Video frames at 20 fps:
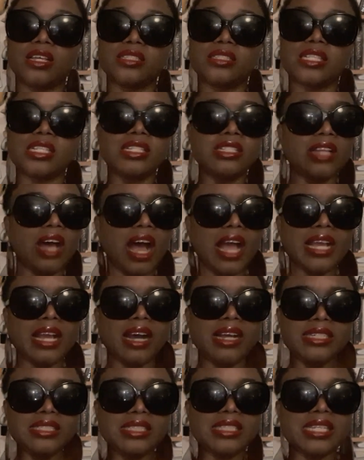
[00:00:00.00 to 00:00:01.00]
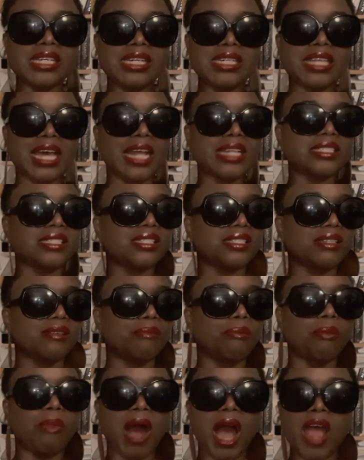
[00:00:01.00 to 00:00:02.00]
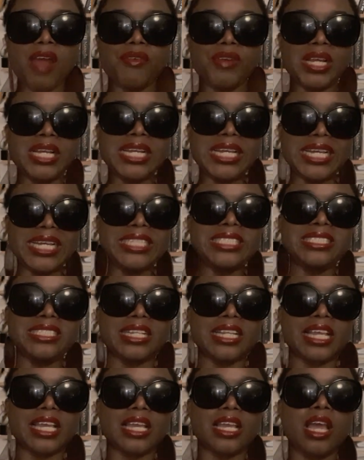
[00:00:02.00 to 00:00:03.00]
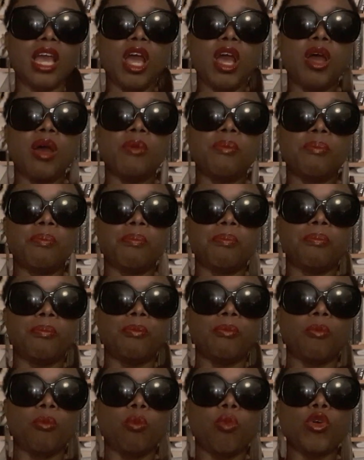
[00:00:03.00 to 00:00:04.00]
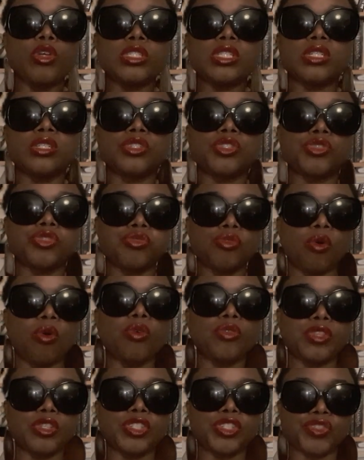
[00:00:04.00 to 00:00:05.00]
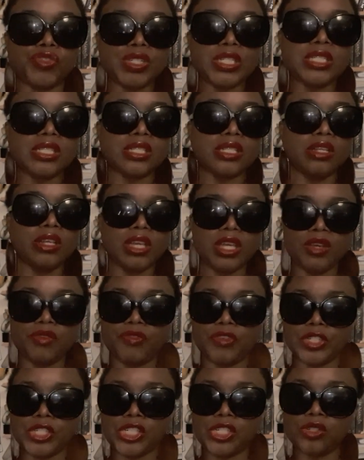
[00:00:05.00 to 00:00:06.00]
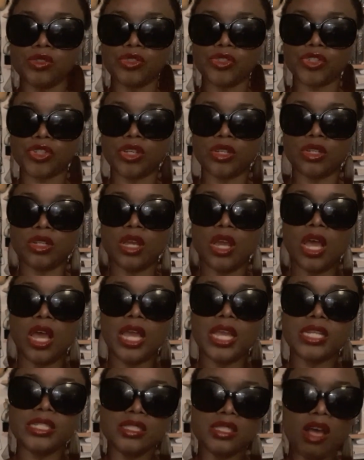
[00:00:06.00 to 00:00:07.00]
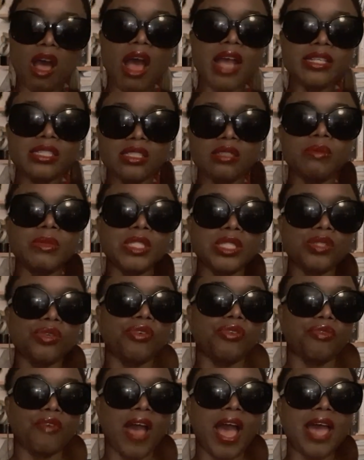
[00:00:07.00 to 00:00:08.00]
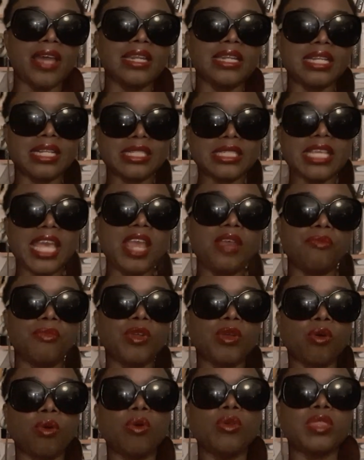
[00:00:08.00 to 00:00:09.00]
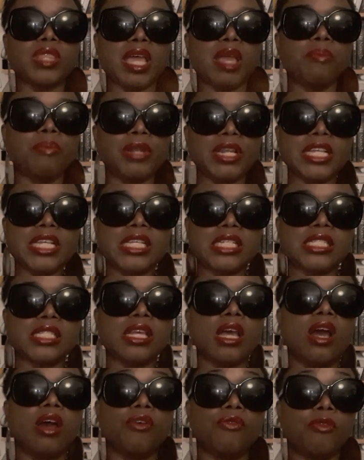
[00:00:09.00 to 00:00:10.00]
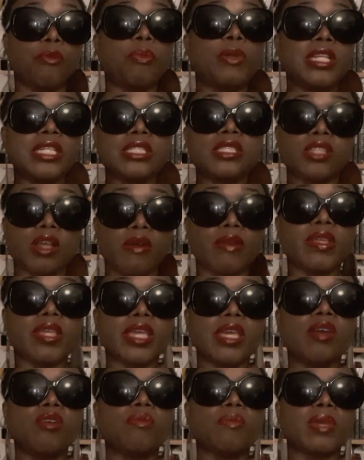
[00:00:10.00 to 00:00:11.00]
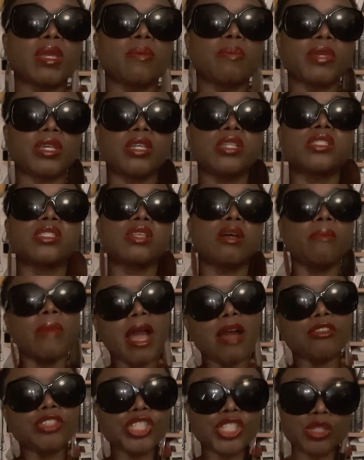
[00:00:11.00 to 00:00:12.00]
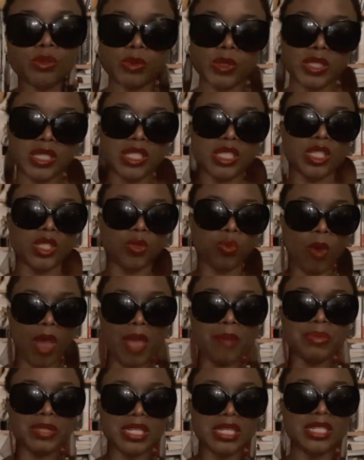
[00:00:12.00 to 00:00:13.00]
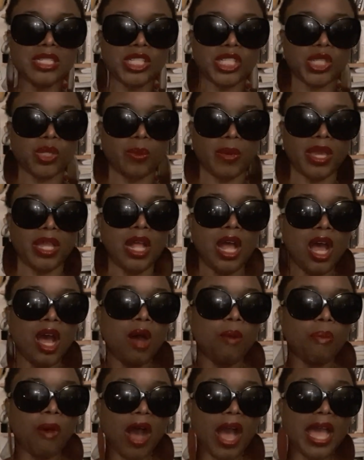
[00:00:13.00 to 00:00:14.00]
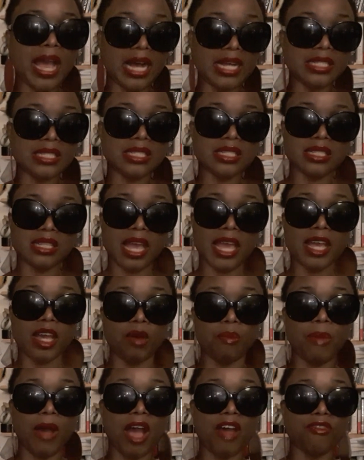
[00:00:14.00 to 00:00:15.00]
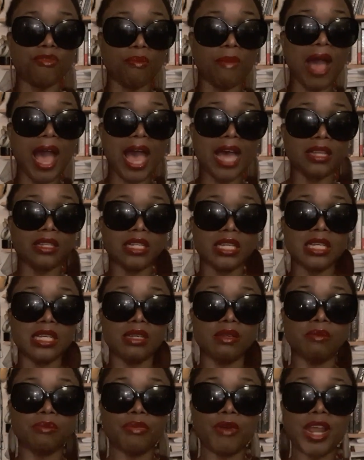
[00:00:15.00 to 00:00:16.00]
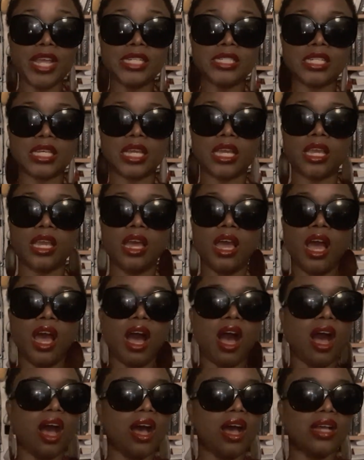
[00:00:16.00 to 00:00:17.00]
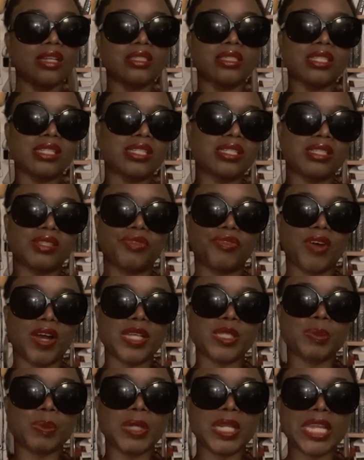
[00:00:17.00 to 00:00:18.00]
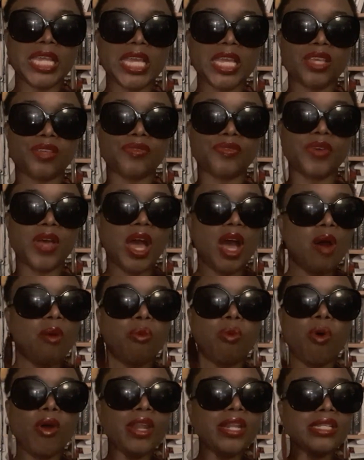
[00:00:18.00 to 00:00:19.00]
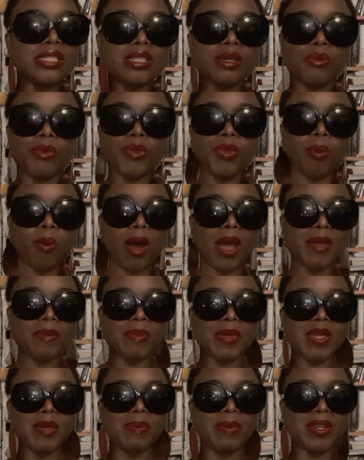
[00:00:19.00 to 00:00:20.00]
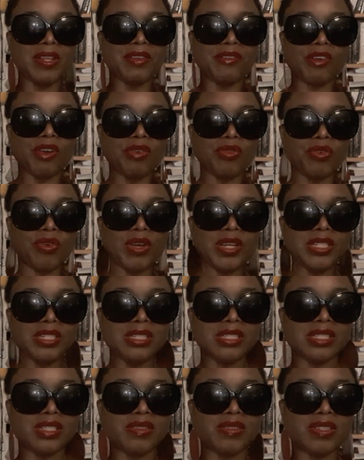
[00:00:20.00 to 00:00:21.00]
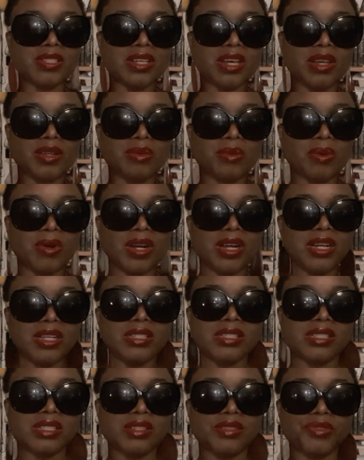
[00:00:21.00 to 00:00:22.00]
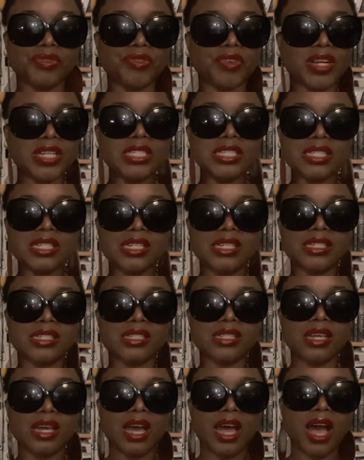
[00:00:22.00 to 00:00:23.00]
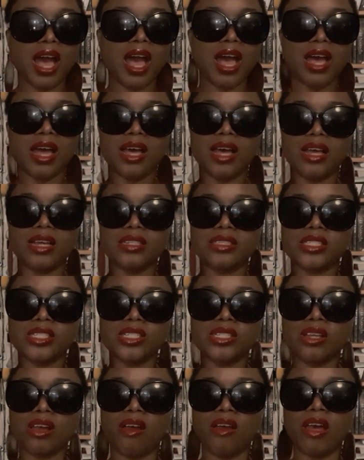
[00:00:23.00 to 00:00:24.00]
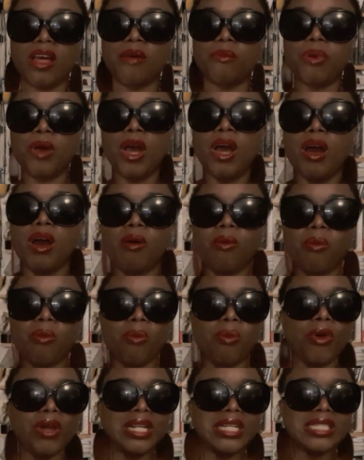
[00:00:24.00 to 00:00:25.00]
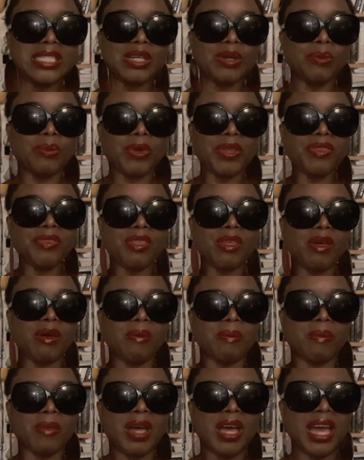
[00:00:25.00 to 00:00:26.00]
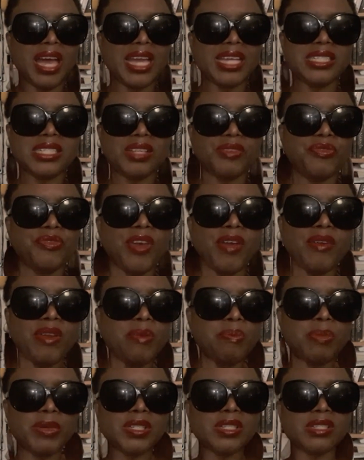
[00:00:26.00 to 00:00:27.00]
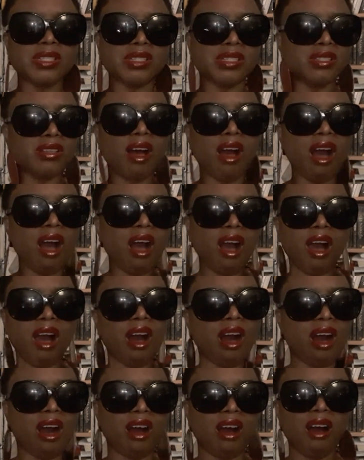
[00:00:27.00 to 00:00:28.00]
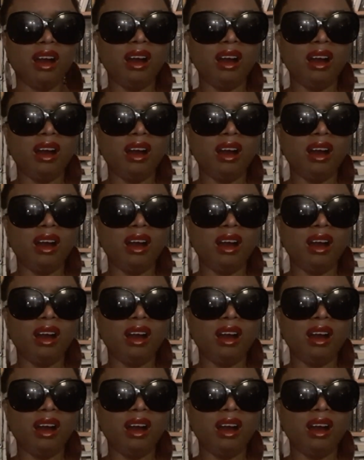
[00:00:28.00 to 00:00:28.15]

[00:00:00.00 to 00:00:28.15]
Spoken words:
the idea that Myra Hindley would trawl the streets looking for children, entice them into a van and then tape record their pleas for please don't kill me, because somehow she was swept into it by a psychopath man, Ian Brady. This defies belief. What is it with white people and their avoidance of certain words and phrases? Do you know, what is it with them? It's a very bizarre